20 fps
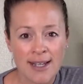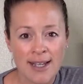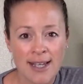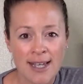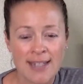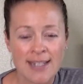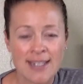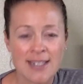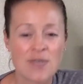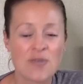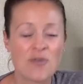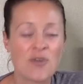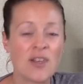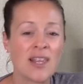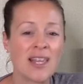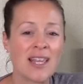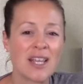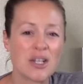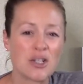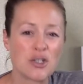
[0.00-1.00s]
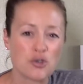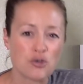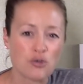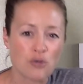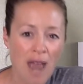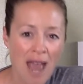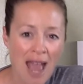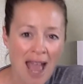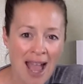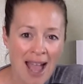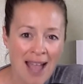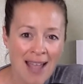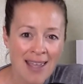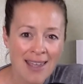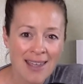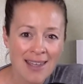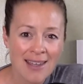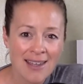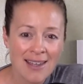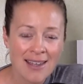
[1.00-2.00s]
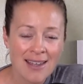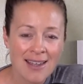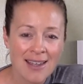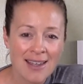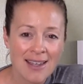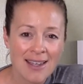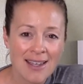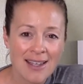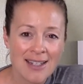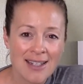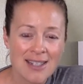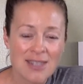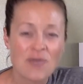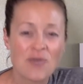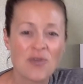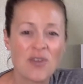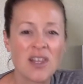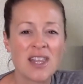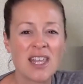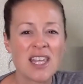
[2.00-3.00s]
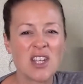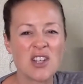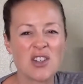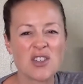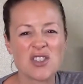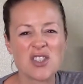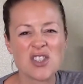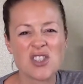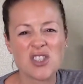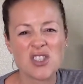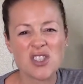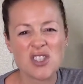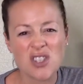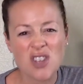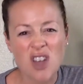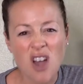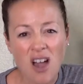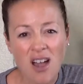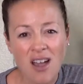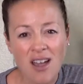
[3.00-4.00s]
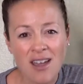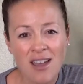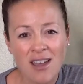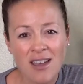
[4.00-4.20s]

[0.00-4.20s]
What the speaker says: It doesn't feel like a drag. It doesn't feel like you're stuck.